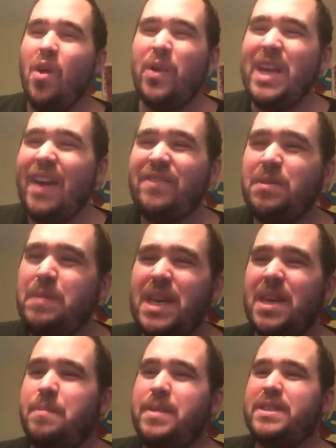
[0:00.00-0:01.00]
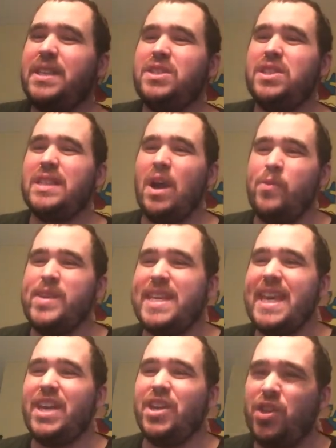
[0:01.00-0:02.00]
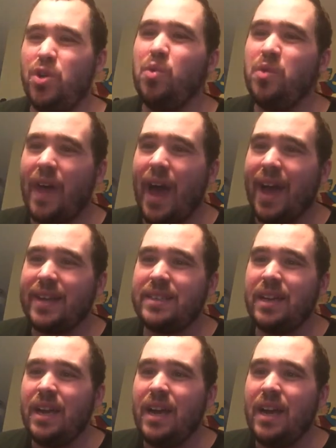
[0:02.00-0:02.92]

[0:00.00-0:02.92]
We have to be in a position that we can do that.